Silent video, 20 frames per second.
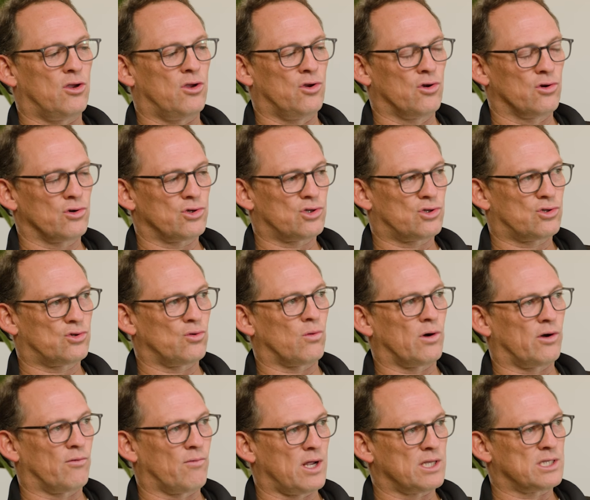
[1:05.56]
Your
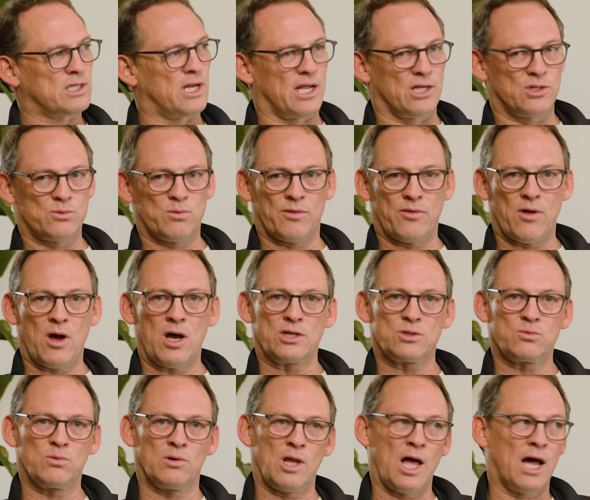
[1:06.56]
story resonates with
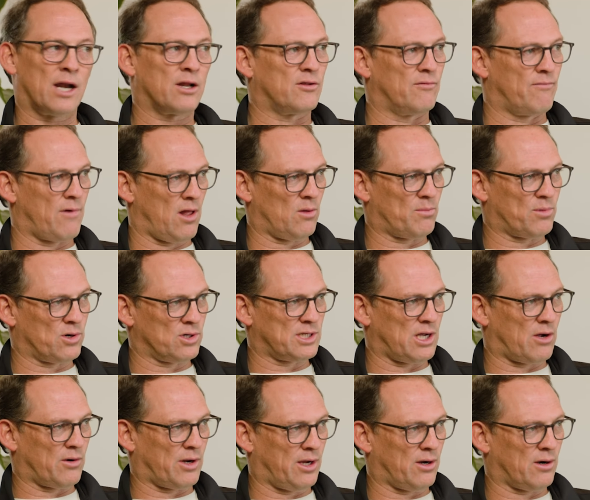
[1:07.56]
us. For a lot of
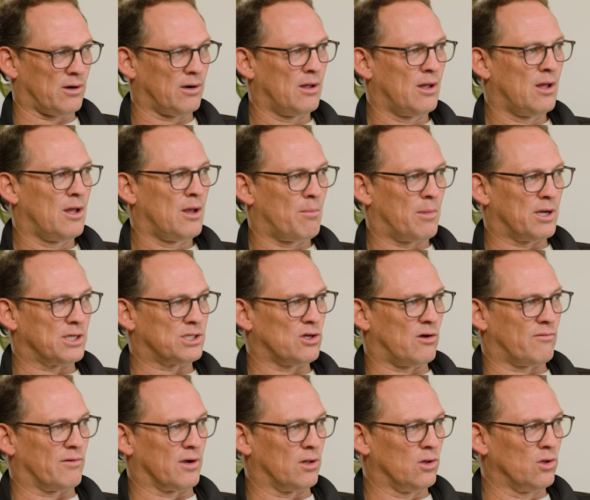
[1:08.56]
developers out here,
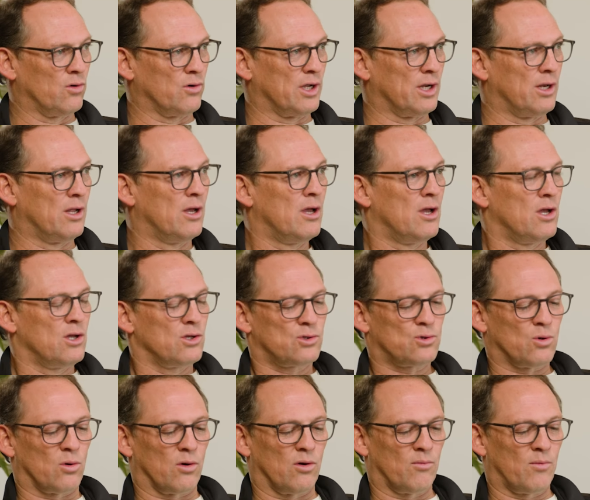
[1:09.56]
myself included,
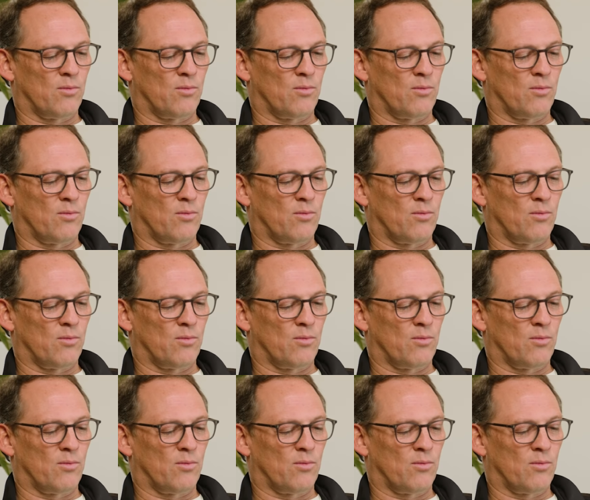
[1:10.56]
sort